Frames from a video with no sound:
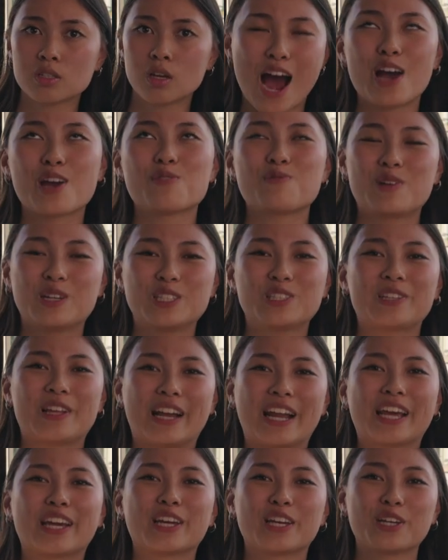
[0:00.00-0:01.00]
I wish
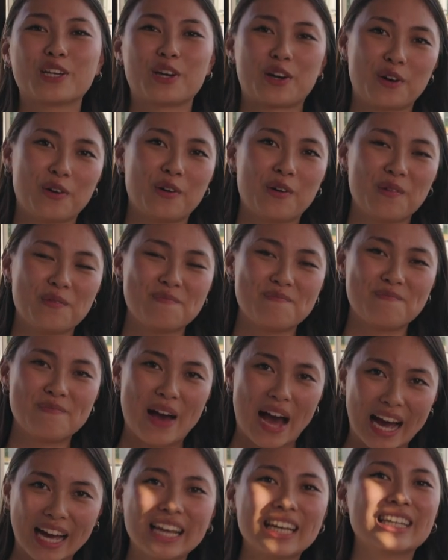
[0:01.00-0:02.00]
that I could go
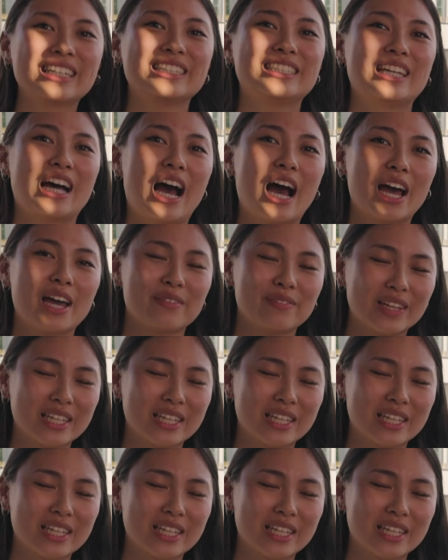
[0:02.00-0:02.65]
back in time